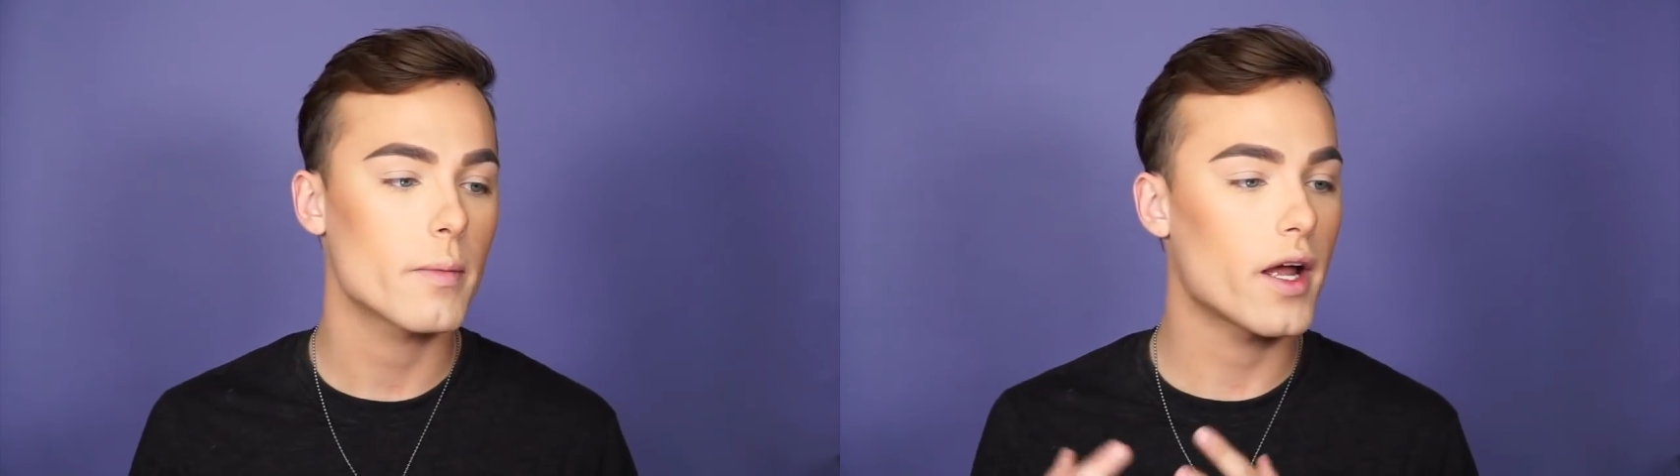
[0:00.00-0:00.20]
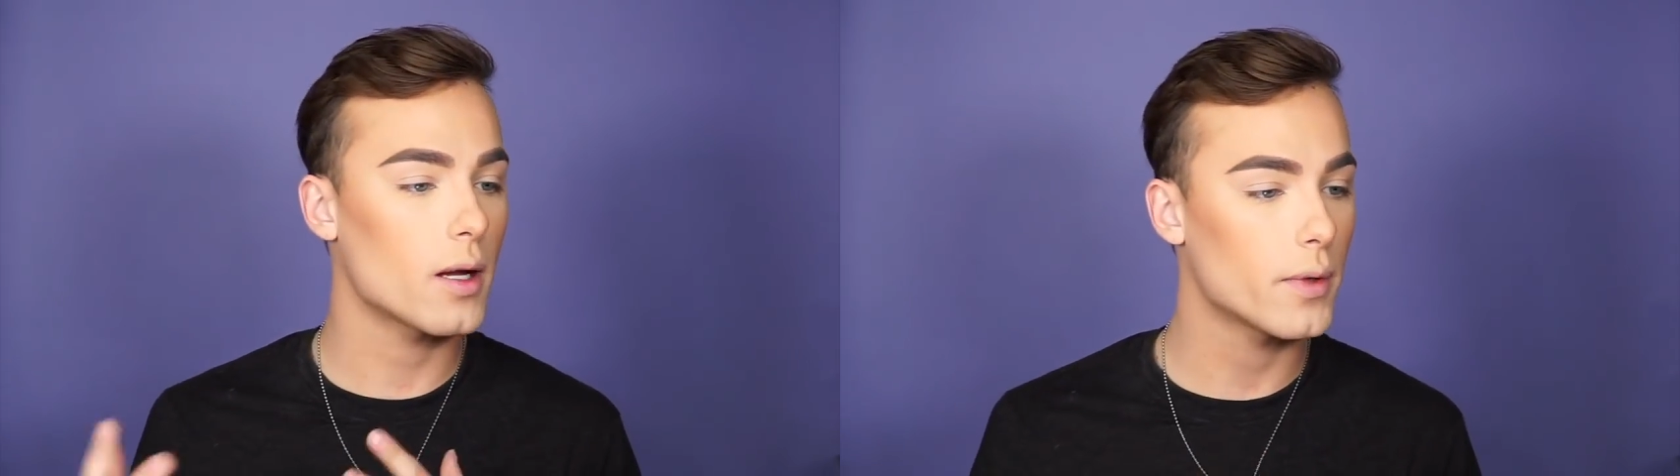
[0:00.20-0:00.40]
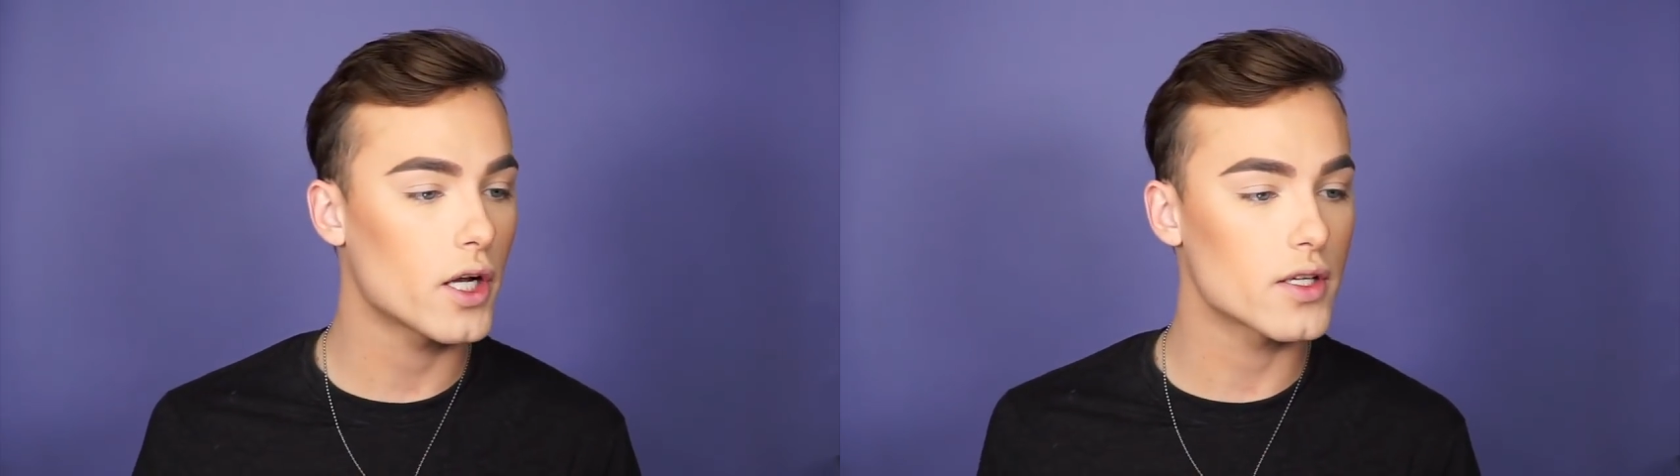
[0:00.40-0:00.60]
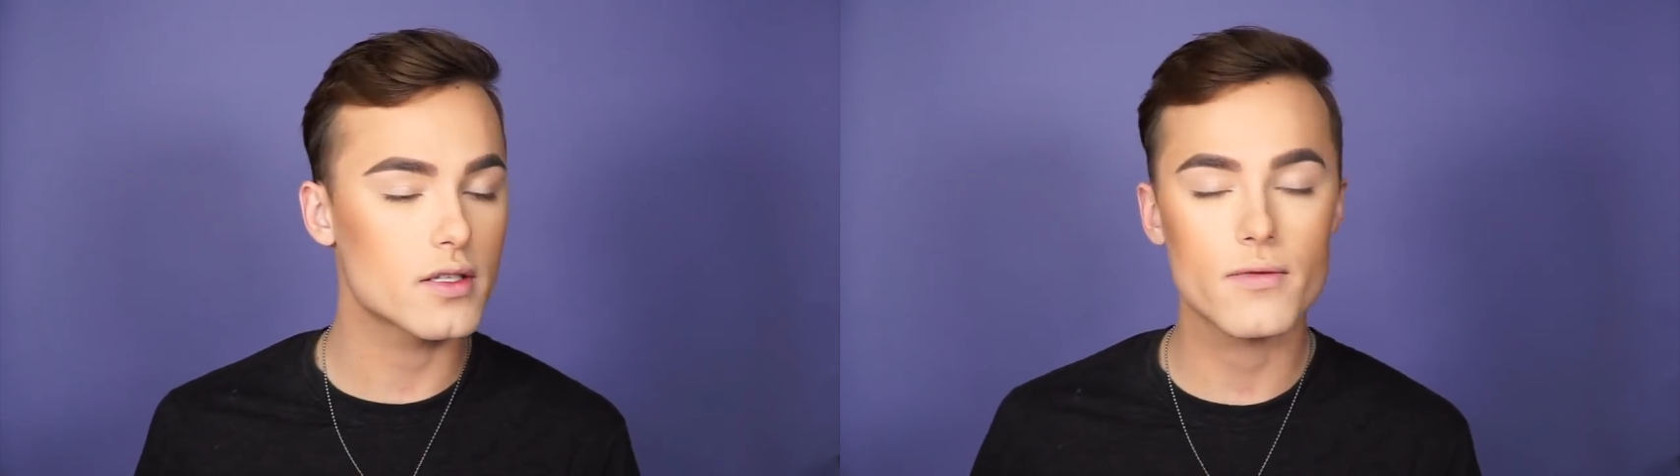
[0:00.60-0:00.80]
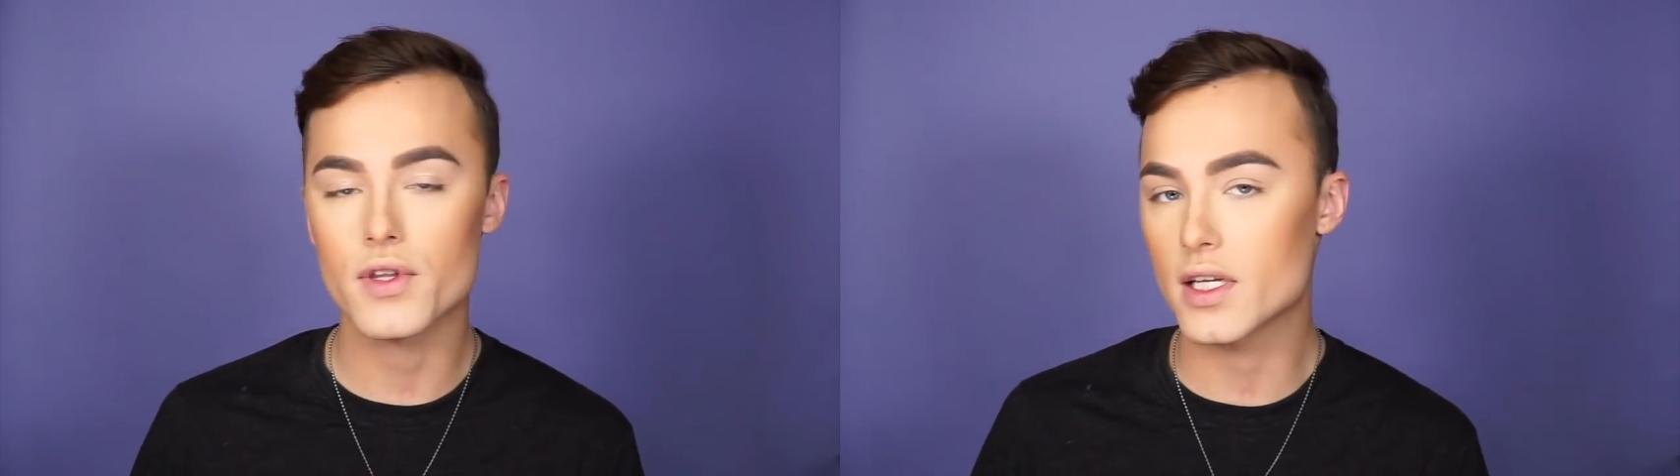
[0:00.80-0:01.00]
my eyebrows,
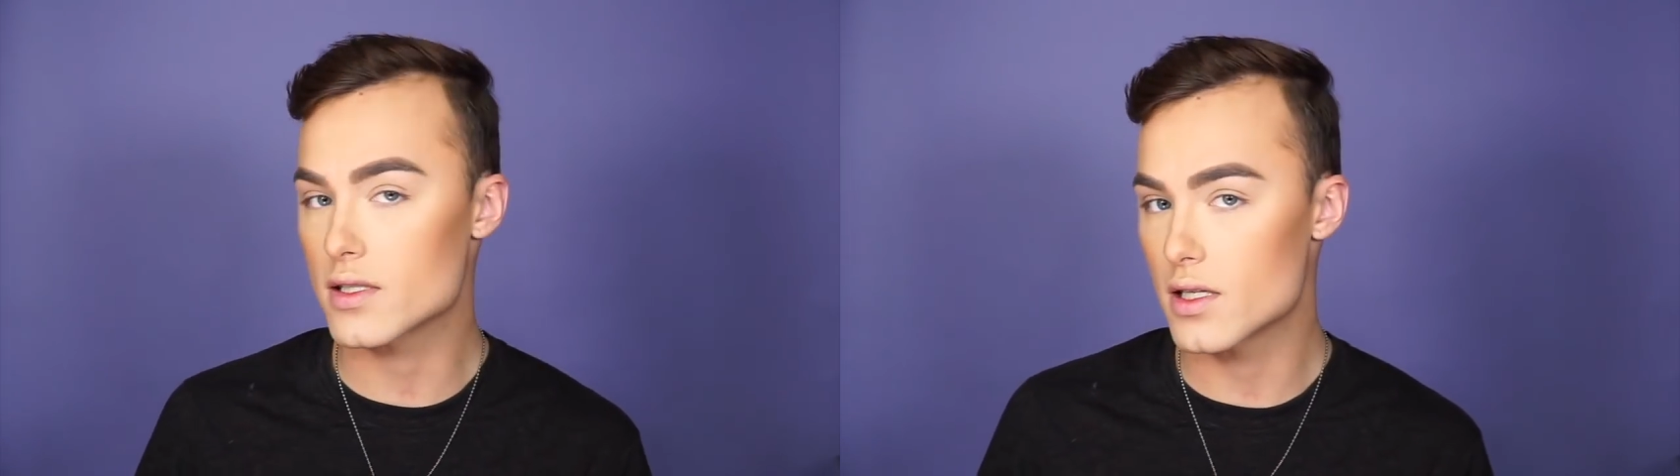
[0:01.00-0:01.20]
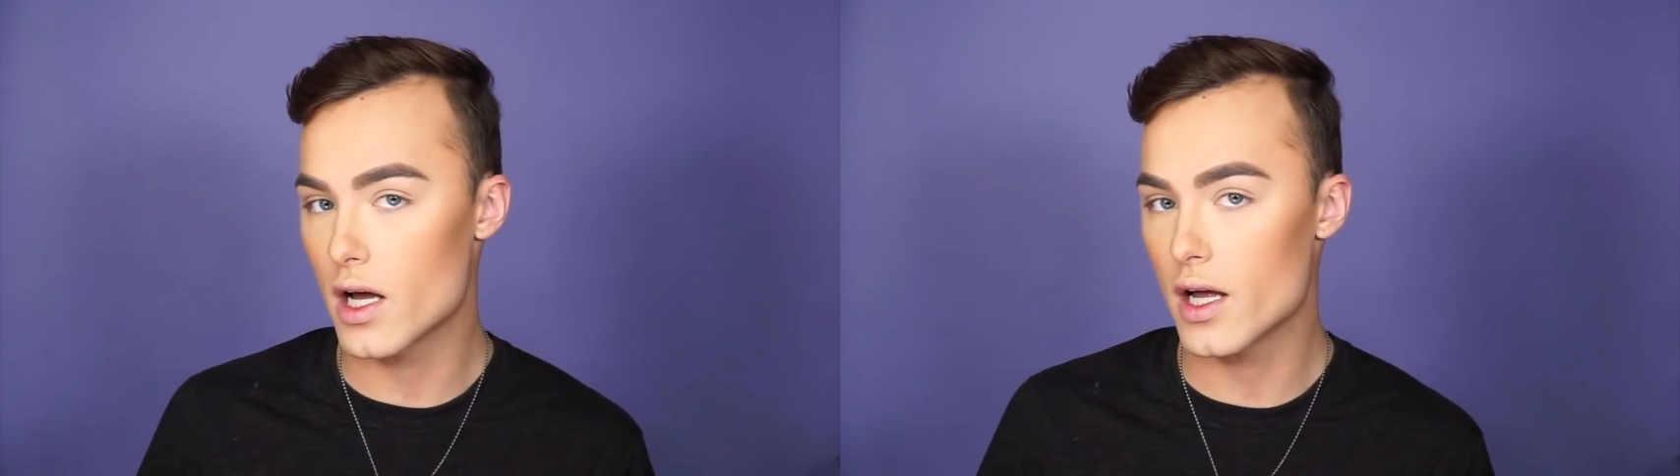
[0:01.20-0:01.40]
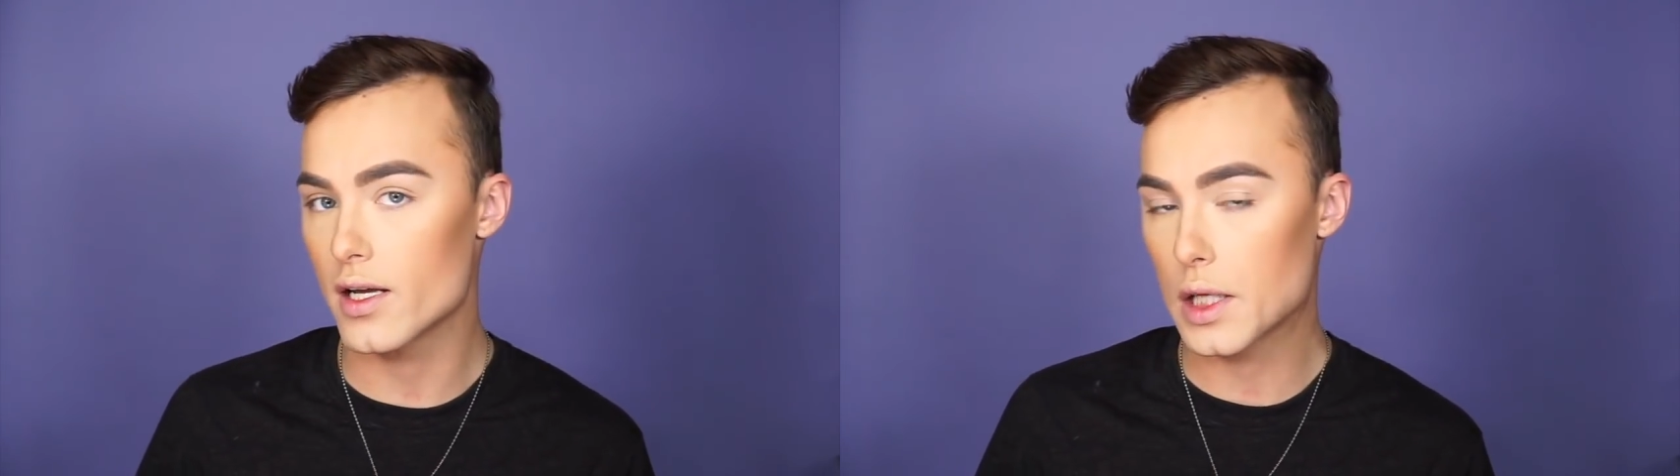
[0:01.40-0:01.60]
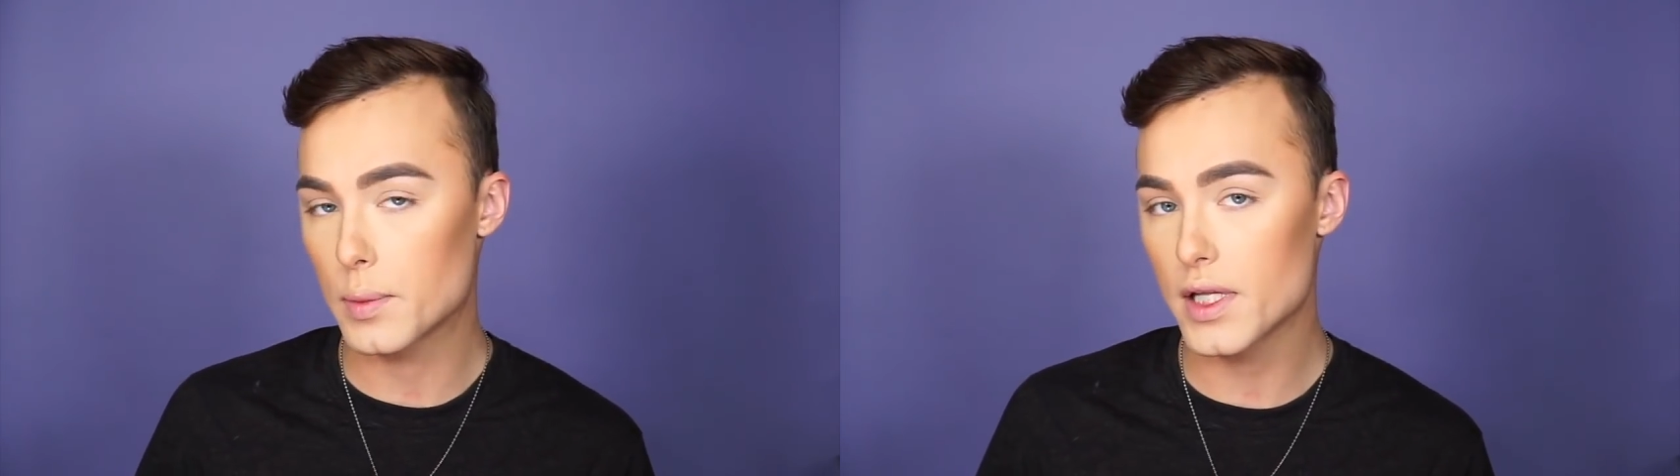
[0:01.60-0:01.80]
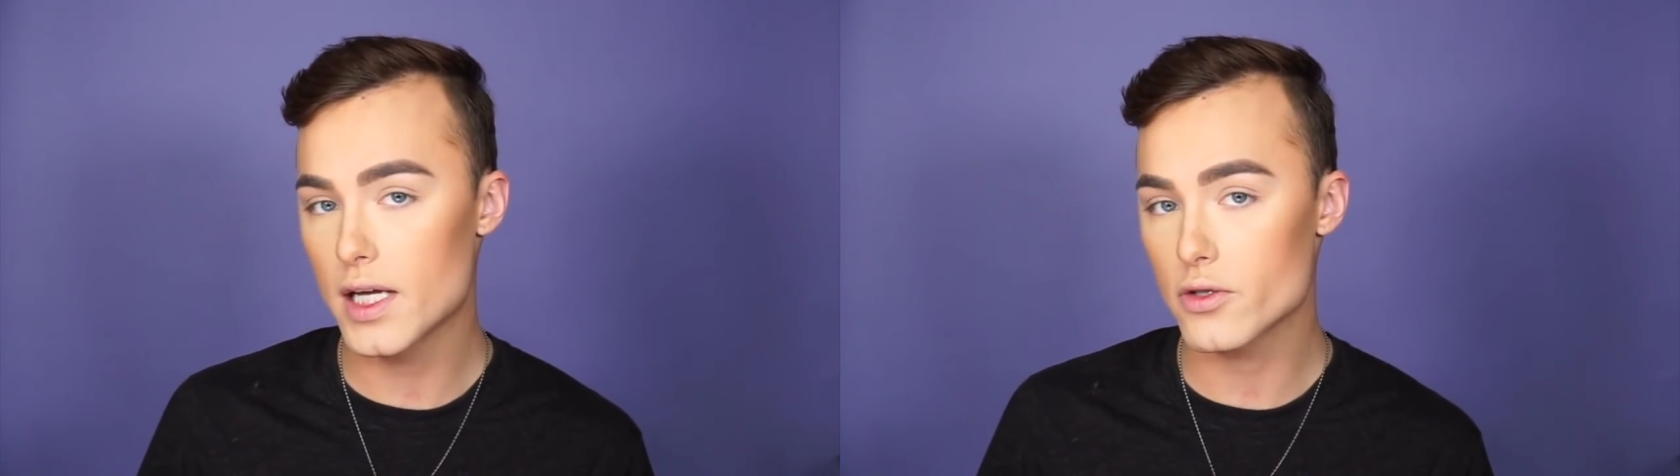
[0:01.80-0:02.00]
everything's done,
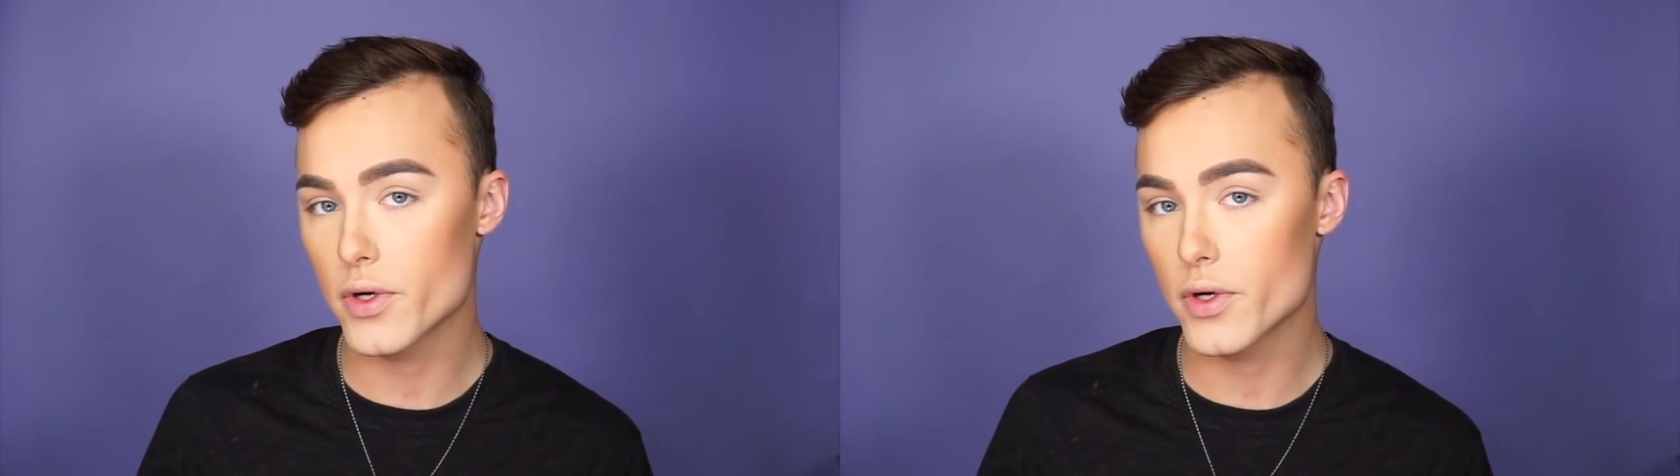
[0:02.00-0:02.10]
complete,